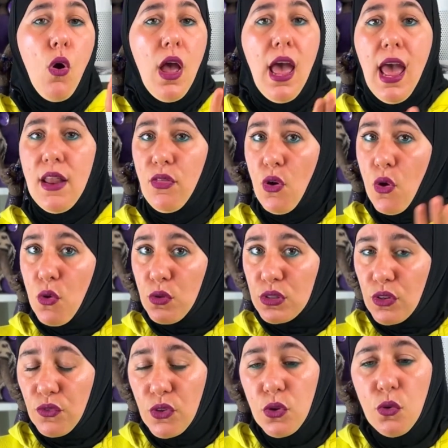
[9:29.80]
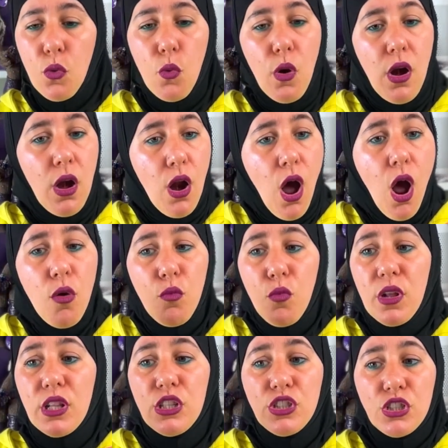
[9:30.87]
and those of you who are not
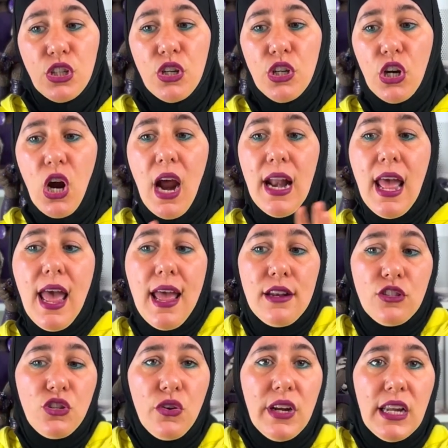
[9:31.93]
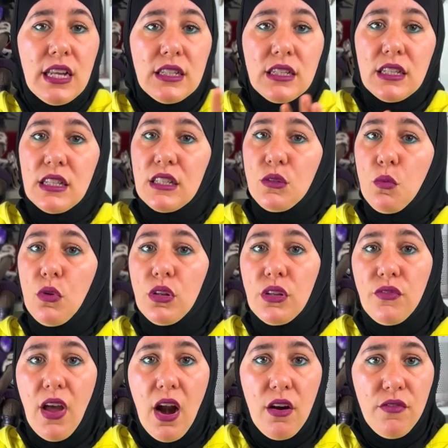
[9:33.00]
really sure, you're kind of entering into this world
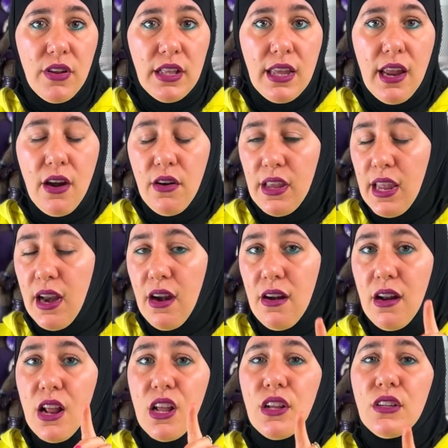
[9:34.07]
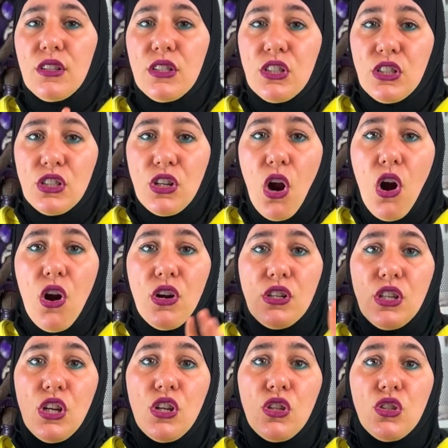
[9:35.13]
of Ayurvedic hair care,
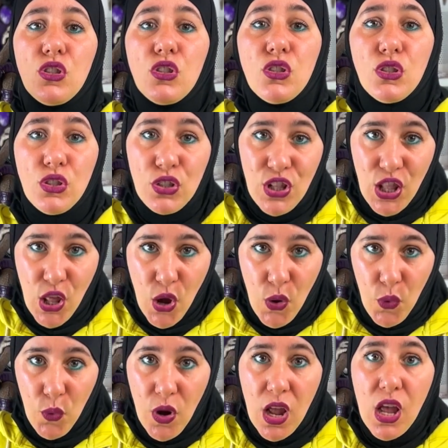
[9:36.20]
start slow,